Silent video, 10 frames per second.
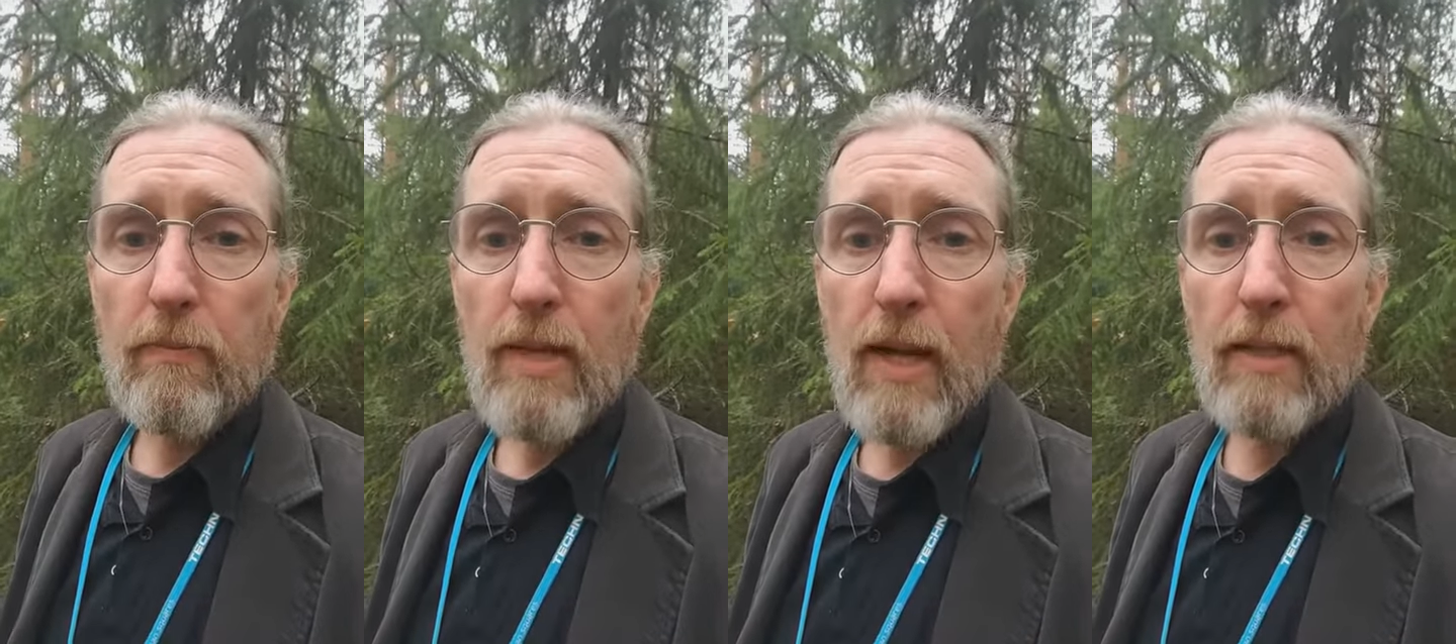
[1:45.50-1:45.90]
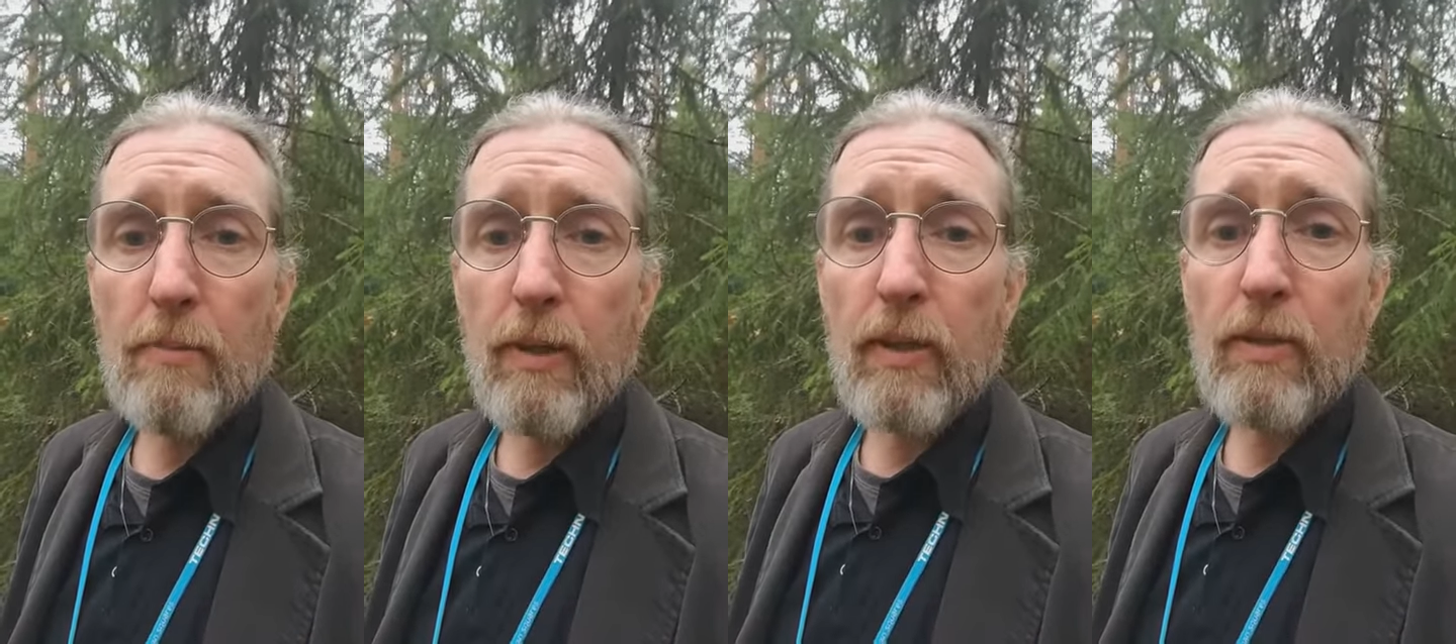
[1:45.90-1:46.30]
And
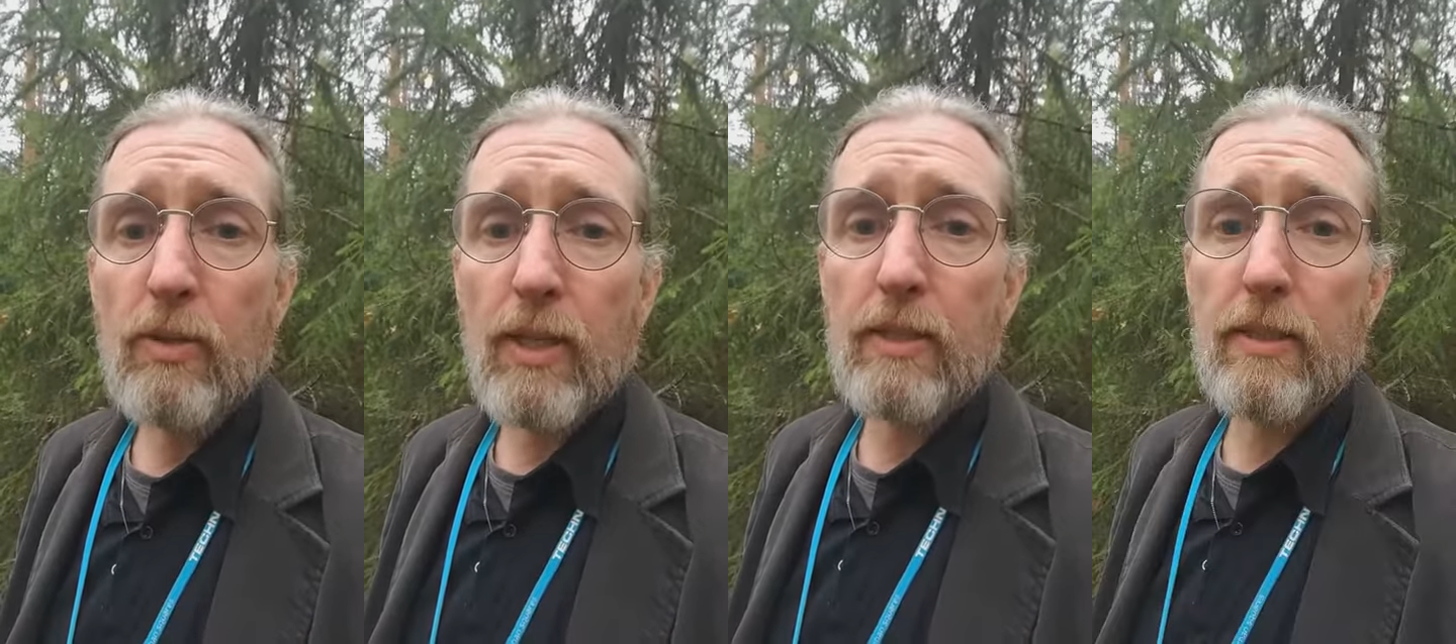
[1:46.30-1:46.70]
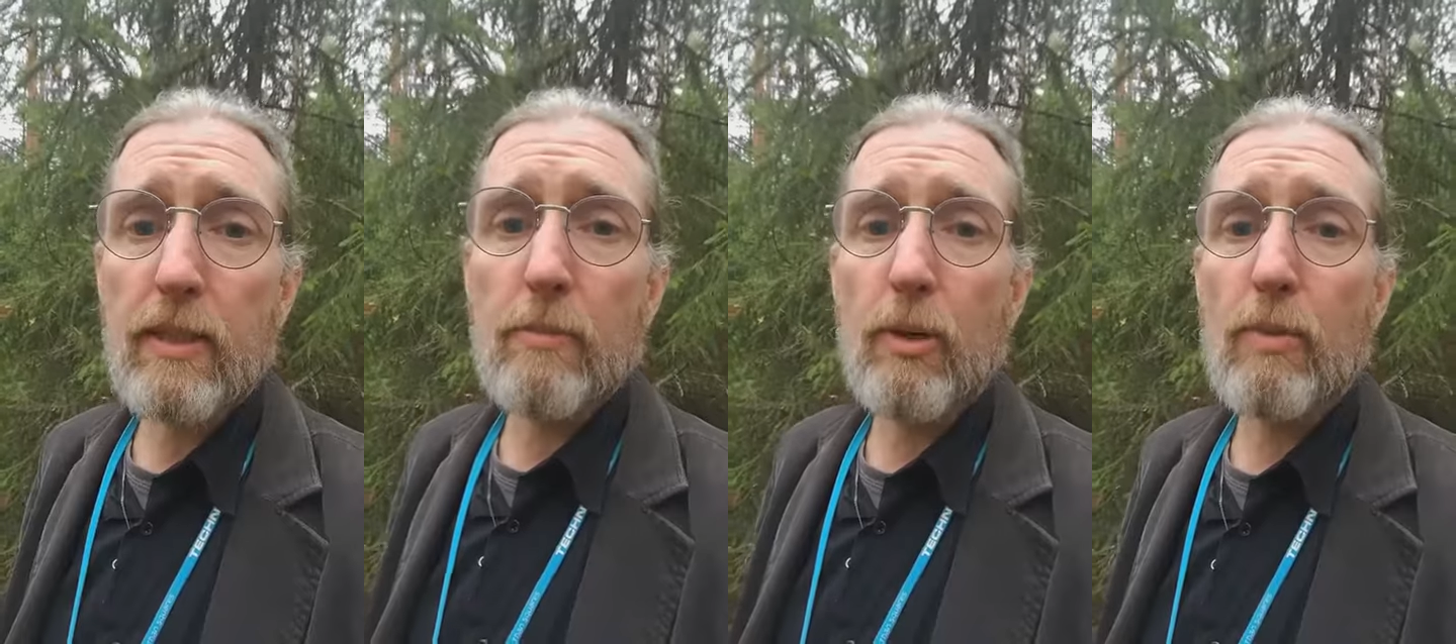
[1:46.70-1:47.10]
you put an address
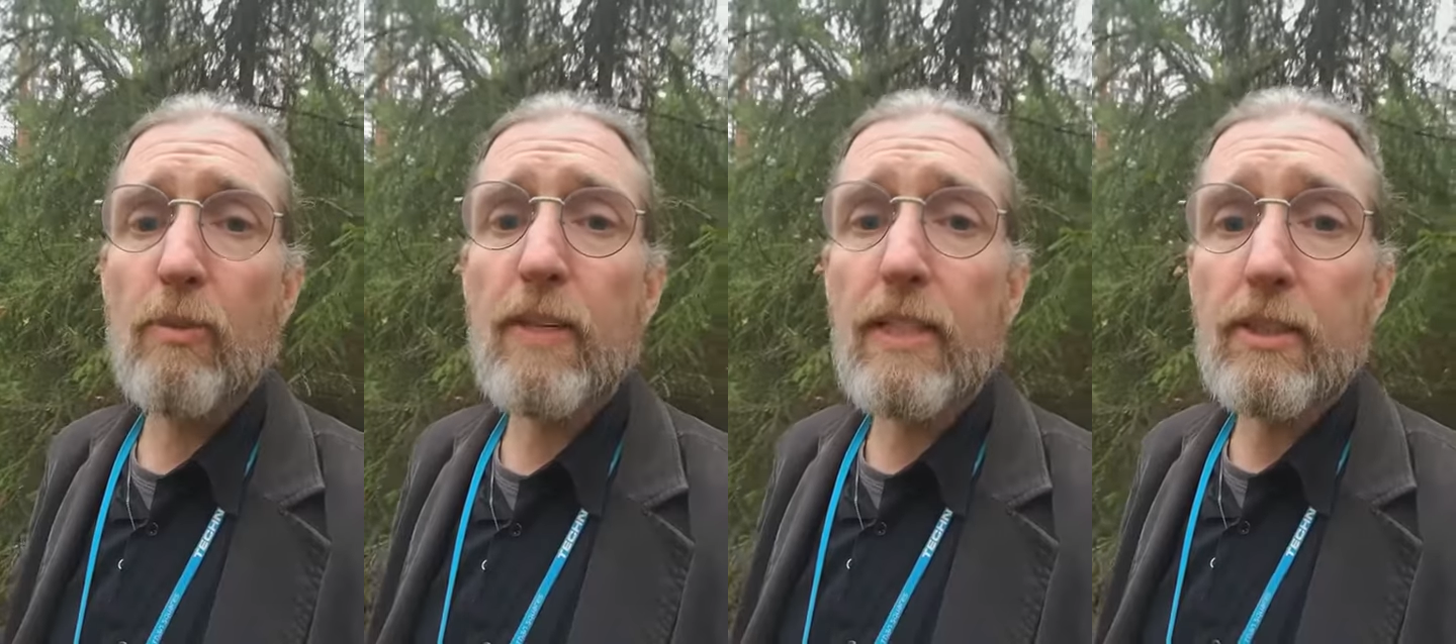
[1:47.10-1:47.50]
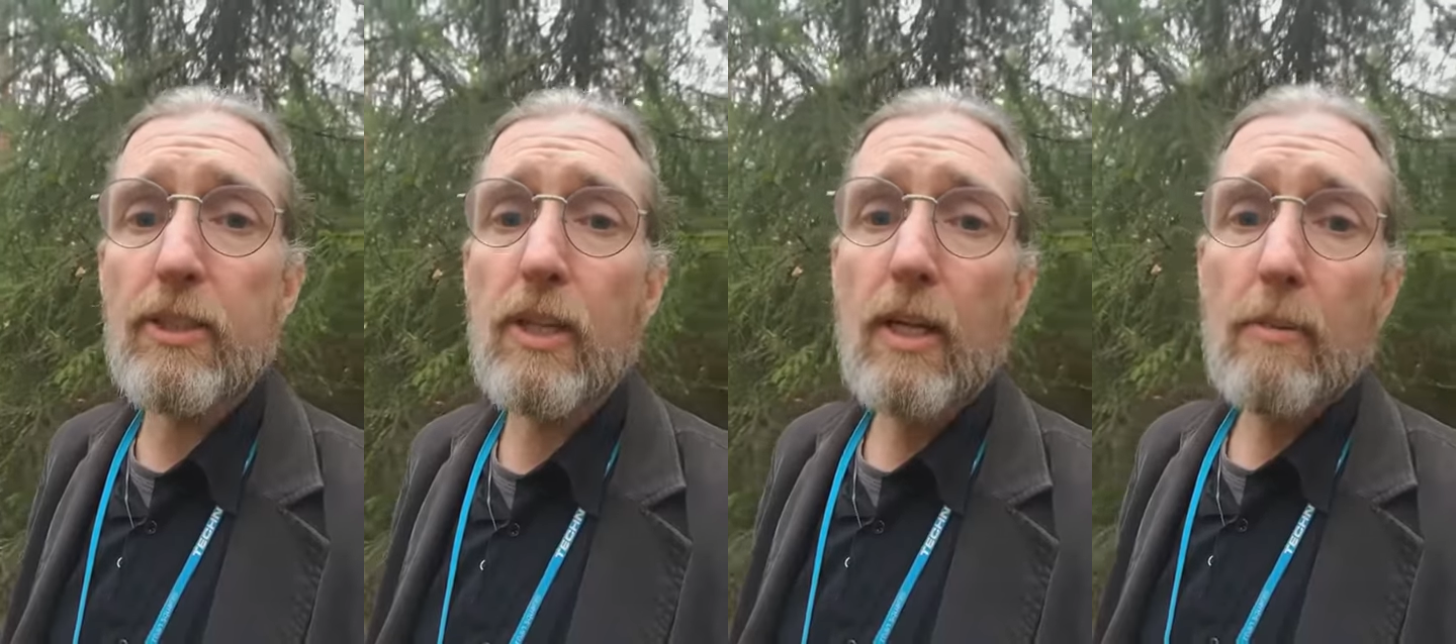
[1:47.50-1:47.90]
at the bottom of
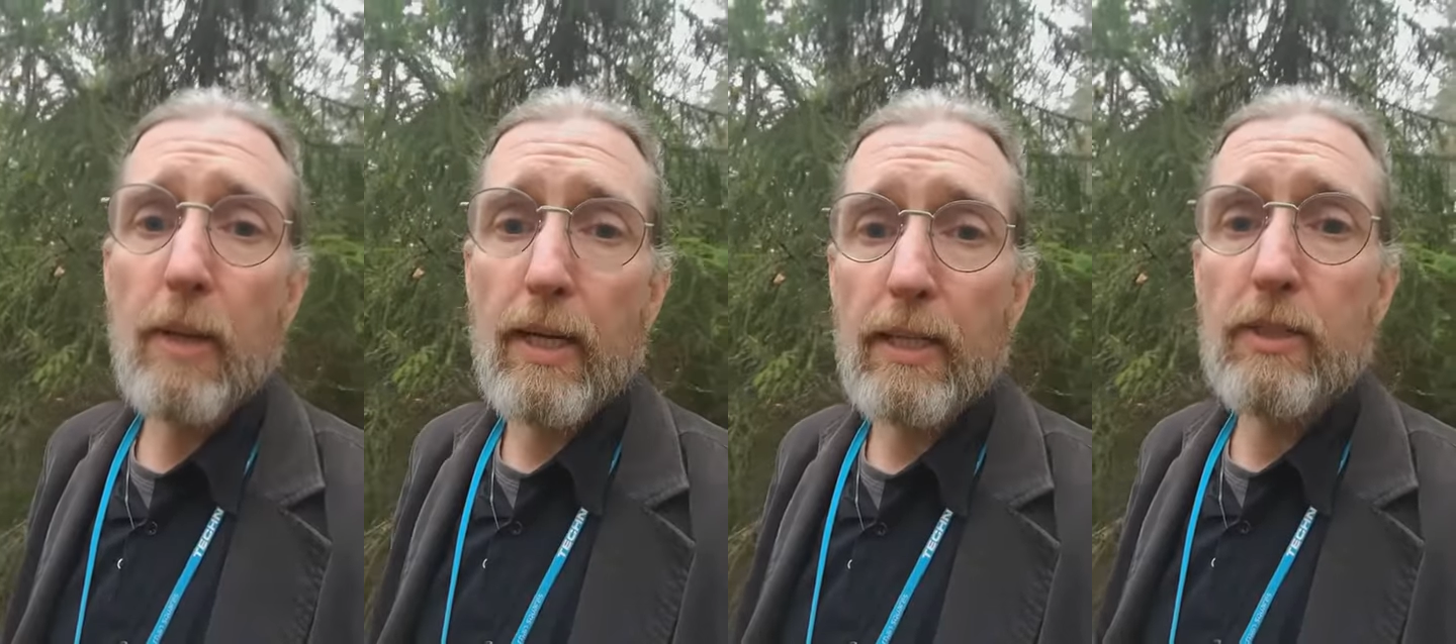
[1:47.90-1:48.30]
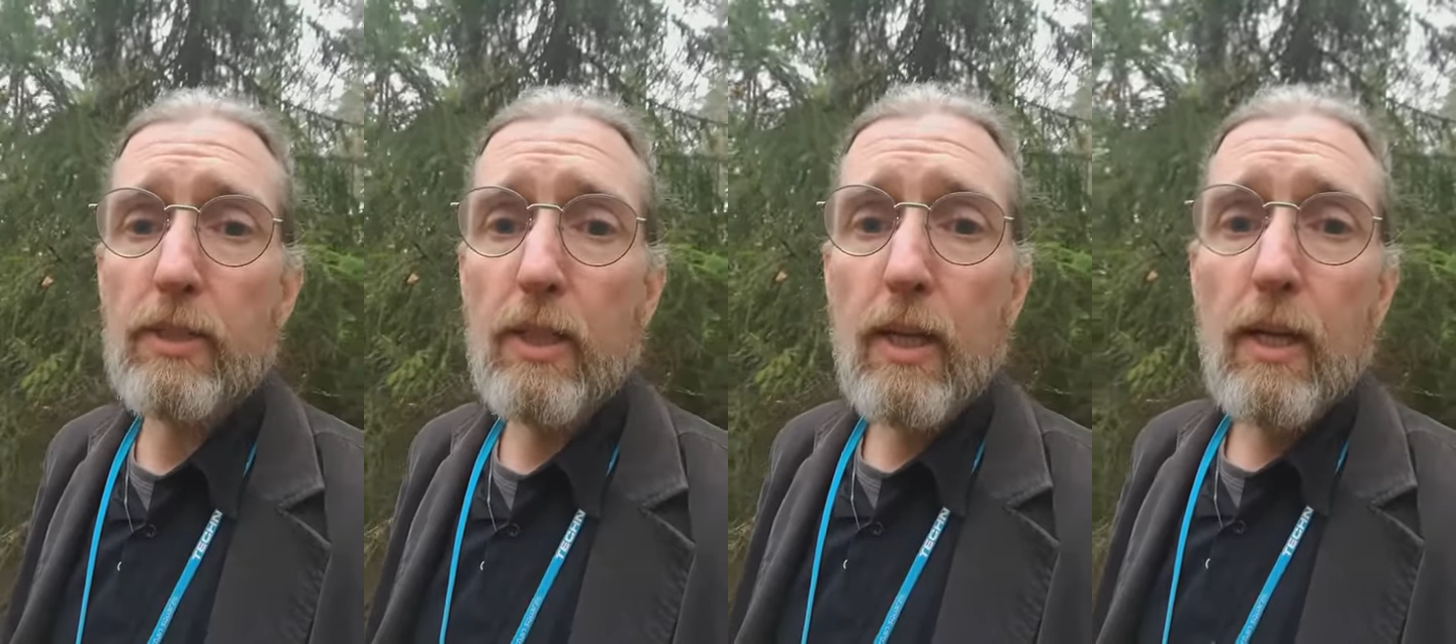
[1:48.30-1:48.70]
each page,